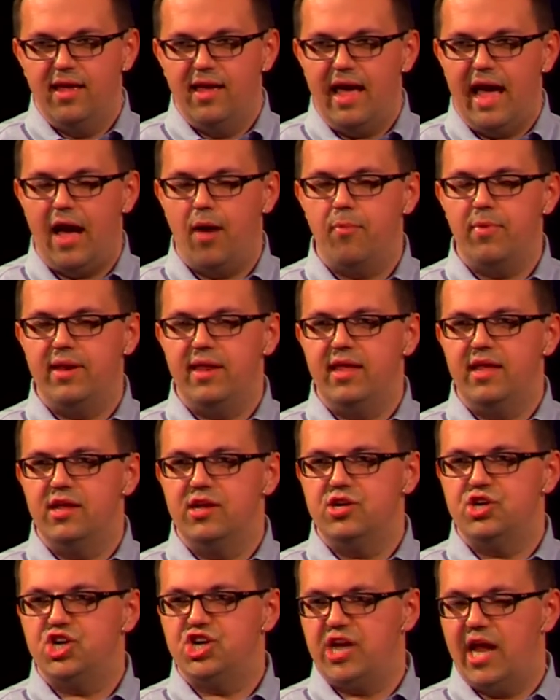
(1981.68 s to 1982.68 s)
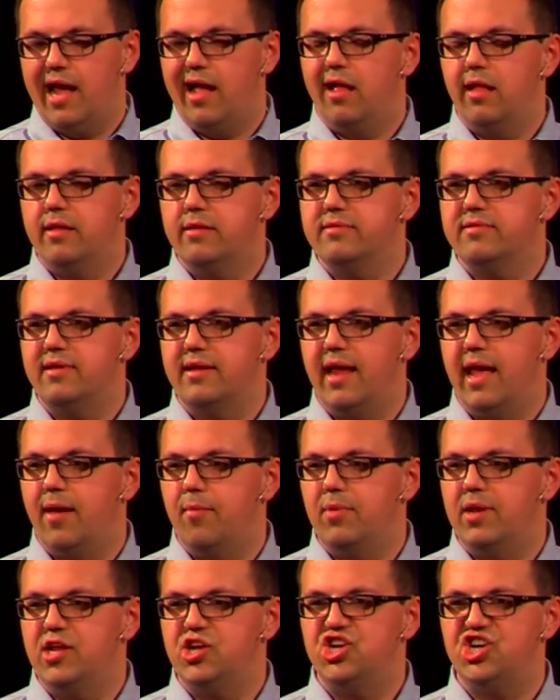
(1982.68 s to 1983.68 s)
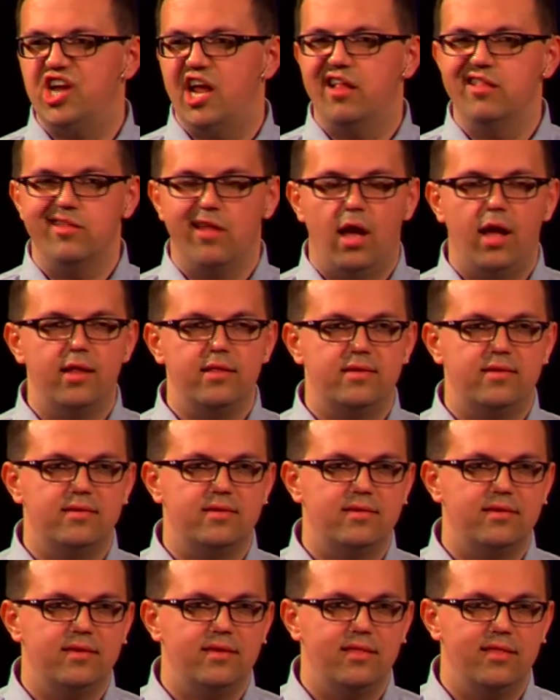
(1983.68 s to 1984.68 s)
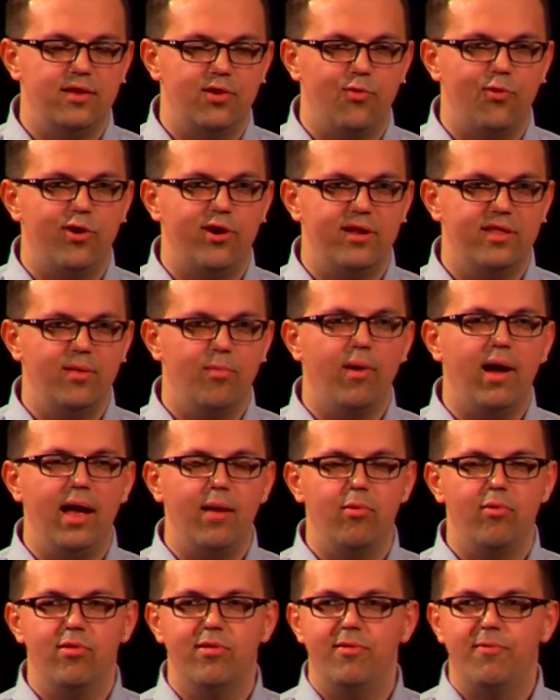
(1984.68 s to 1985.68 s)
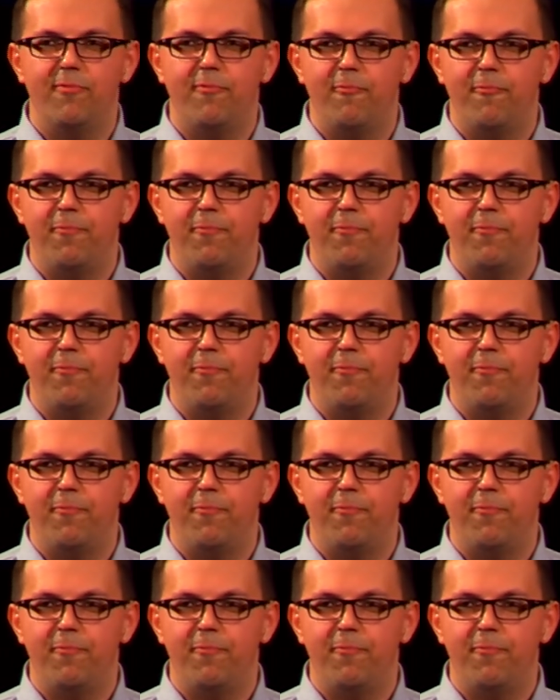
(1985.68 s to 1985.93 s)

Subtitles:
how many shalls and how many shall nots there were in the Bible.